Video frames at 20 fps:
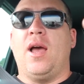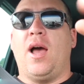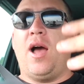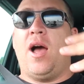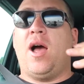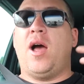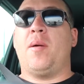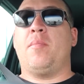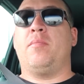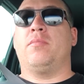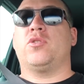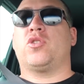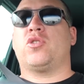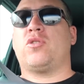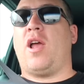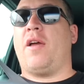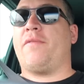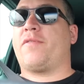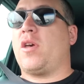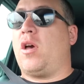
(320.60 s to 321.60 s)

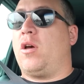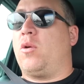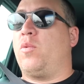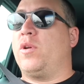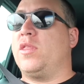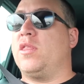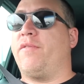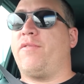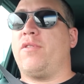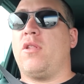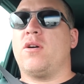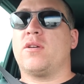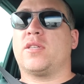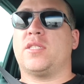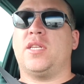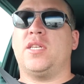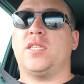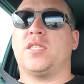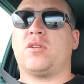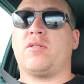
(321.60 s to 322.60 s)
Trav go and win the vlogs
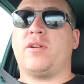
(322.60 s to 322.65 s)
in his